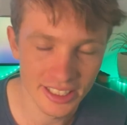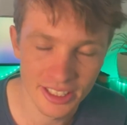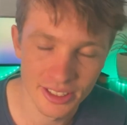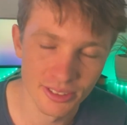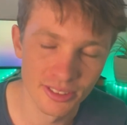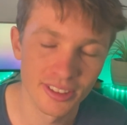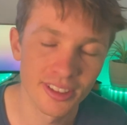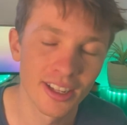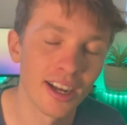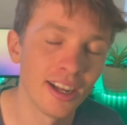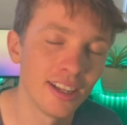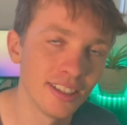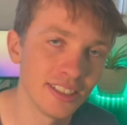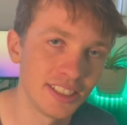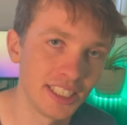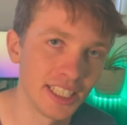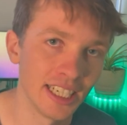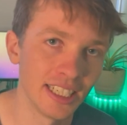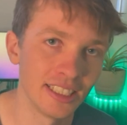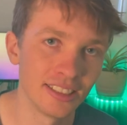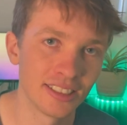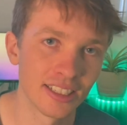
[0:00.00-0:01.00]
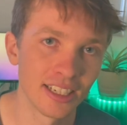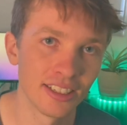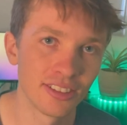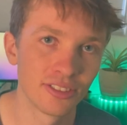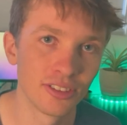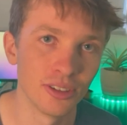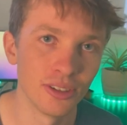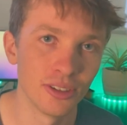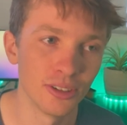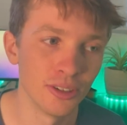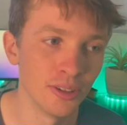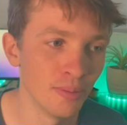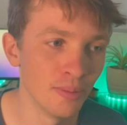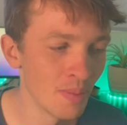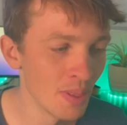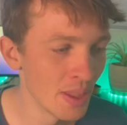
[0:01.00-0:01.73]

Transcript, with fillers: there was a color change I saw.